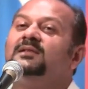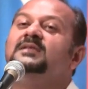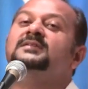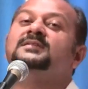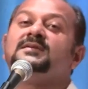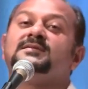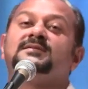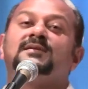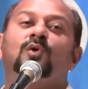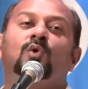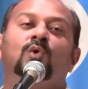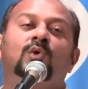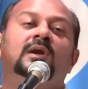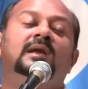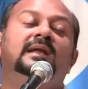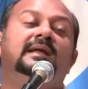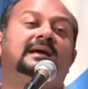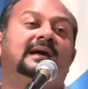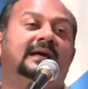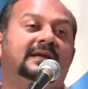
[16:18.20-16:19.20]
This is the
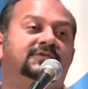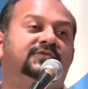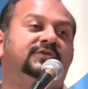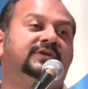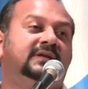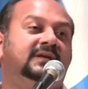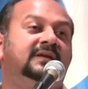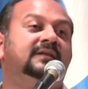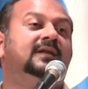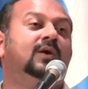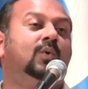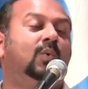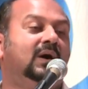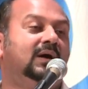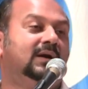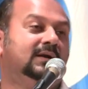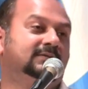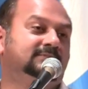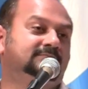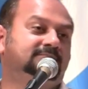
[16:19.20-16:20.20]
only country in the
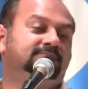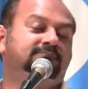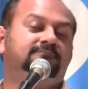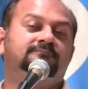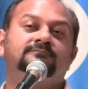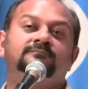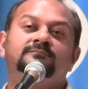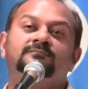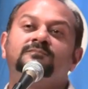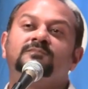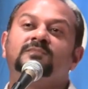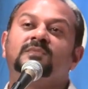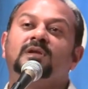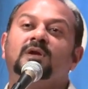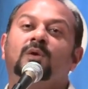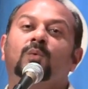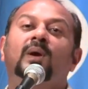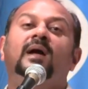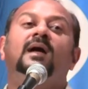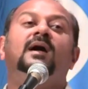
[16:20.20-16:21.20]
world
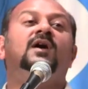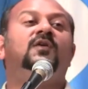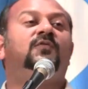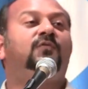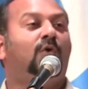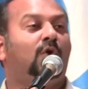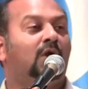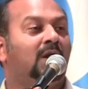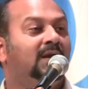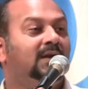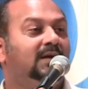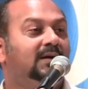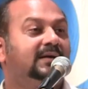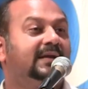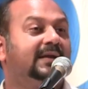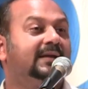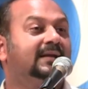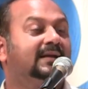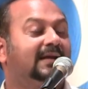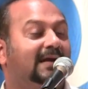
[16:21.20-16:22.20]
where a
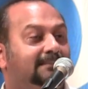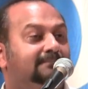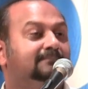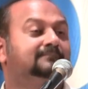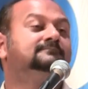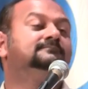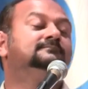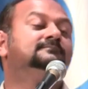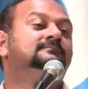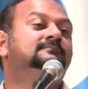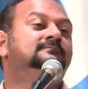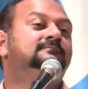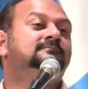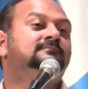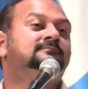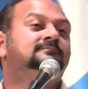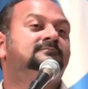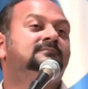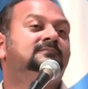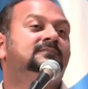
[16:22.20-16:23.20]
foreigner can come.
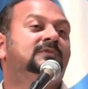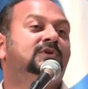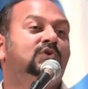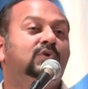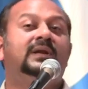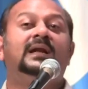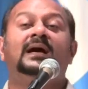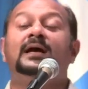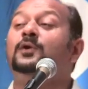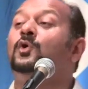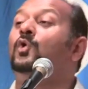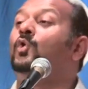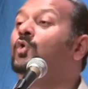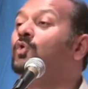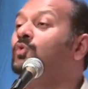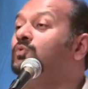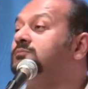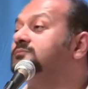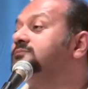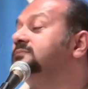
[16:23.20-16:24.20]
You and I
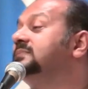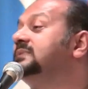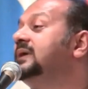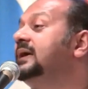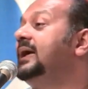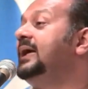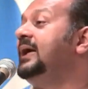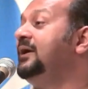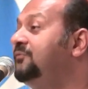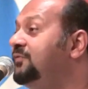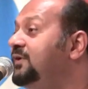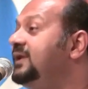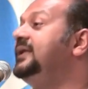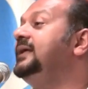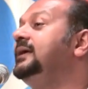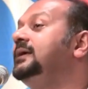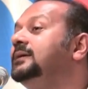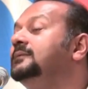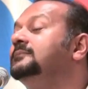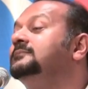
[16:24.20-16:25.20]
know every
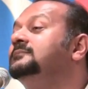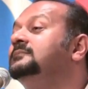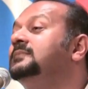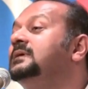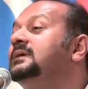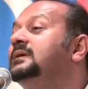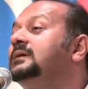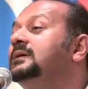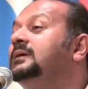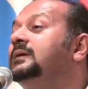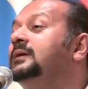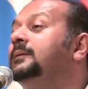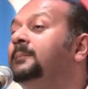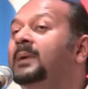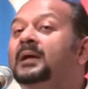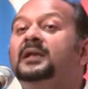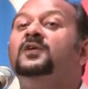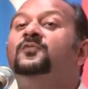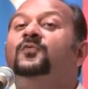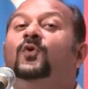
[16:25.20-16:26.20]
day
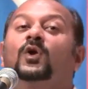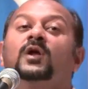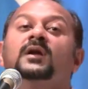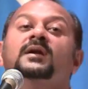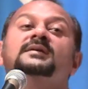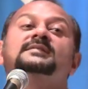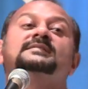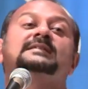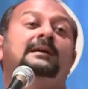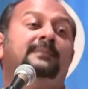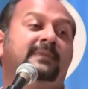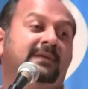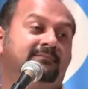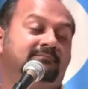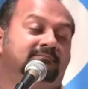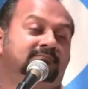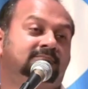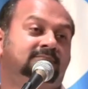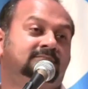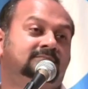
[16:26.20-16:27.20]
many foreigners come
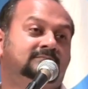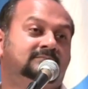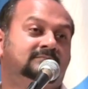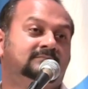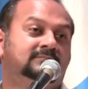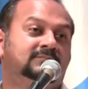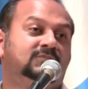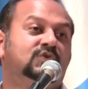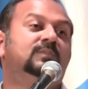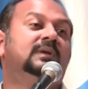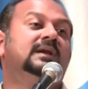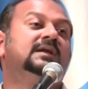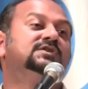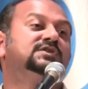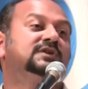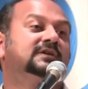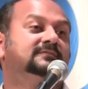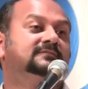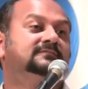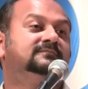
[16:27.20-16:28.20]
in to
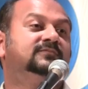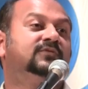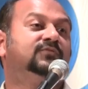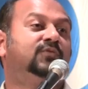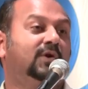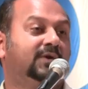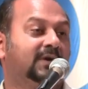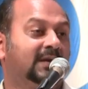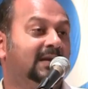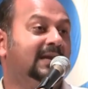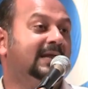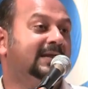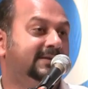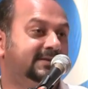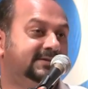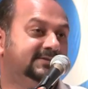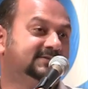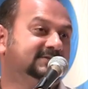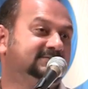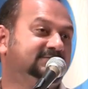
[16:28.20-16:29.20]
Malaysia. Foreign
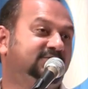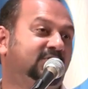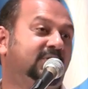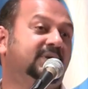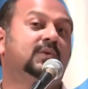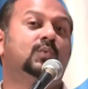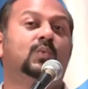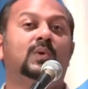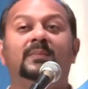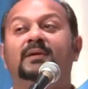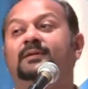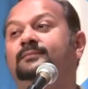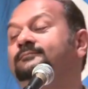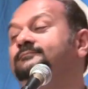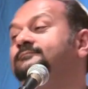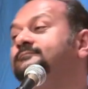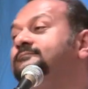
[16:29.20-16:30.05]
ladies, foreign women.